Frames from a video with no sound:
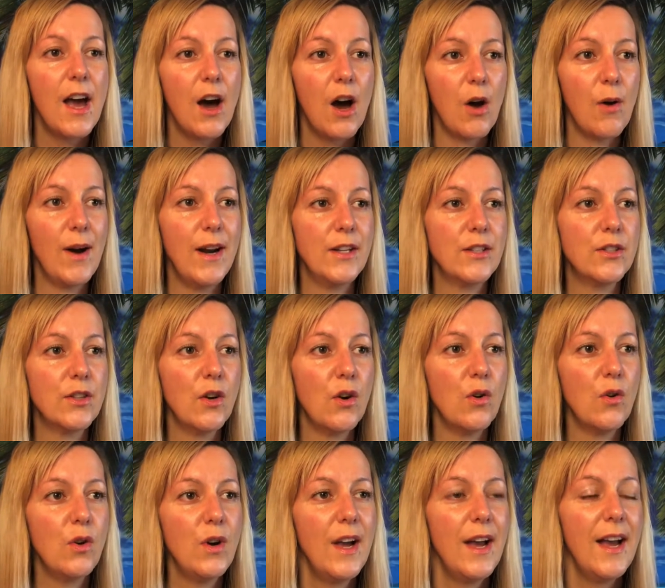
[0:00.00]
All right,
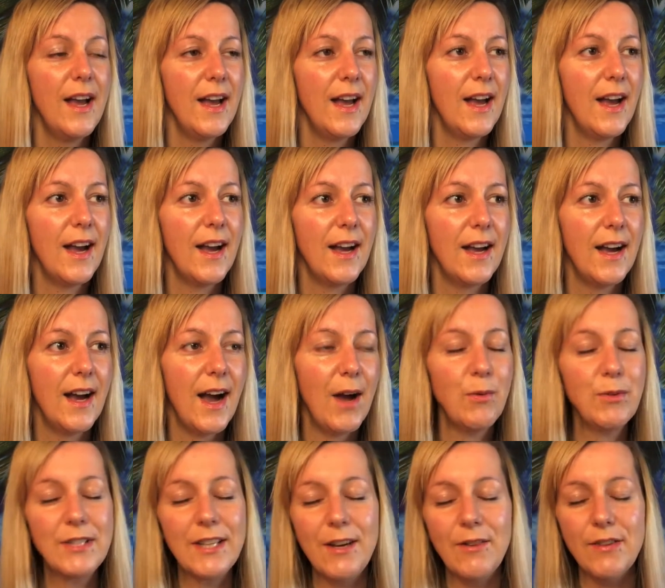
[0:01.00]
so I
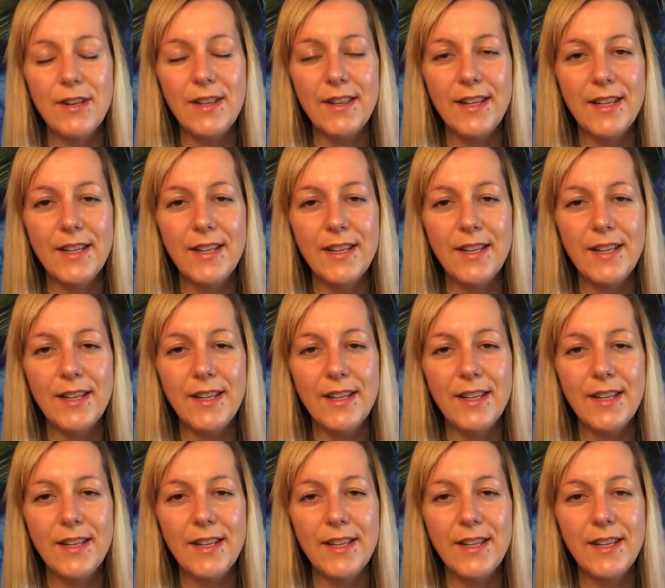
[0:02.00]
was given